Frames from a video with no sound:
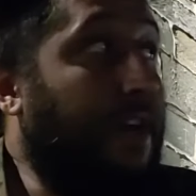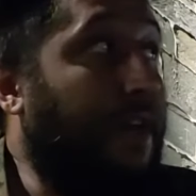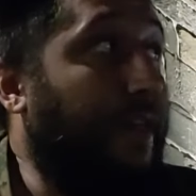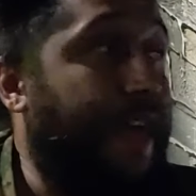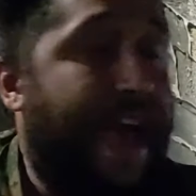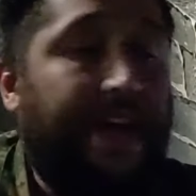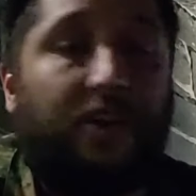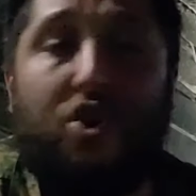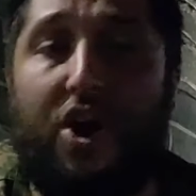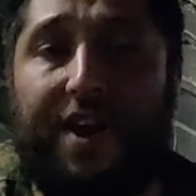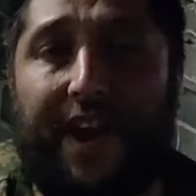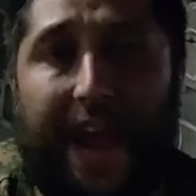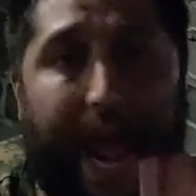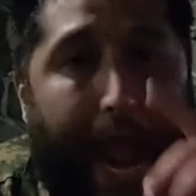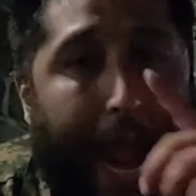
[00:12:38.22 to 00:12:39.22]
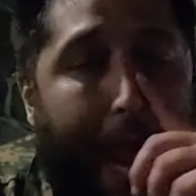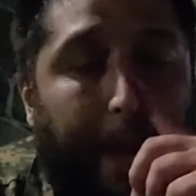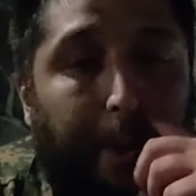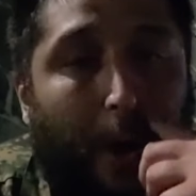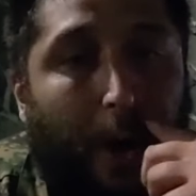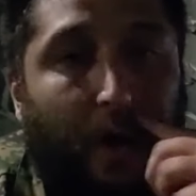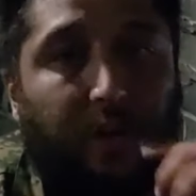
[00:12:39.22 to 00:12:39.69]
that couldn't
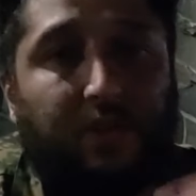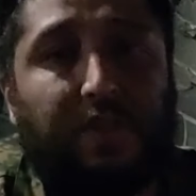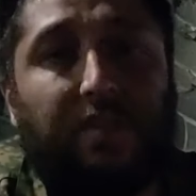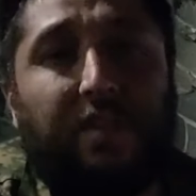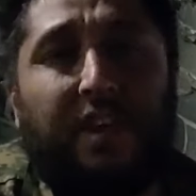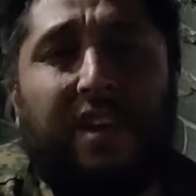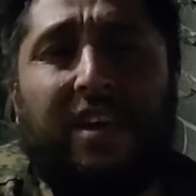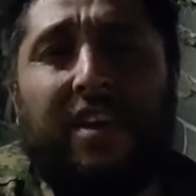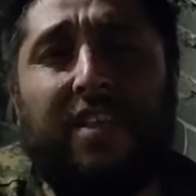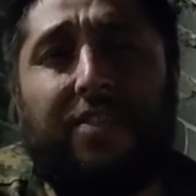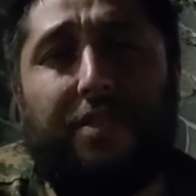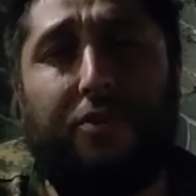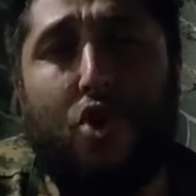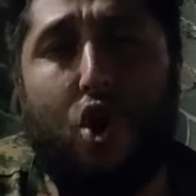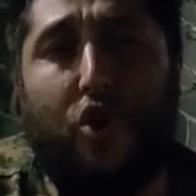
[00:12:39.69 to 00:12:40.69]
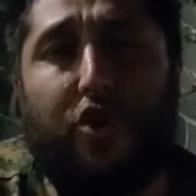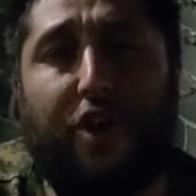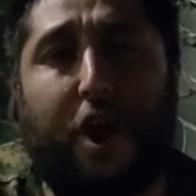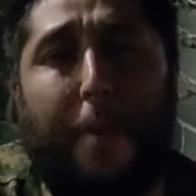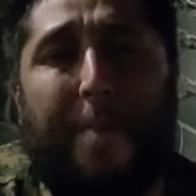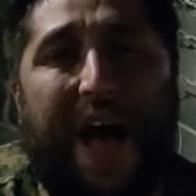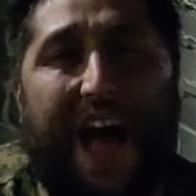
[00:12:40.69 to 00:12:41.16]
handle the
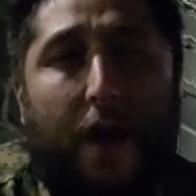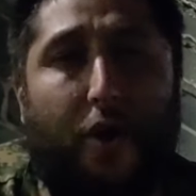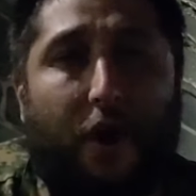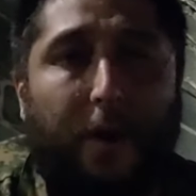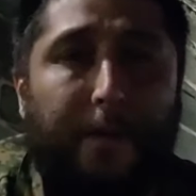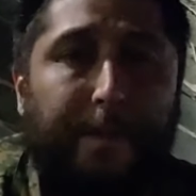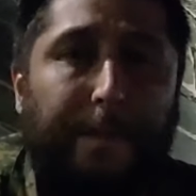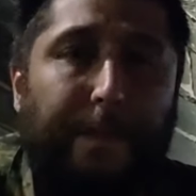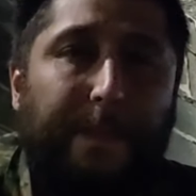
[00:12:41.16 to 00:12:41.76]
nuclear power,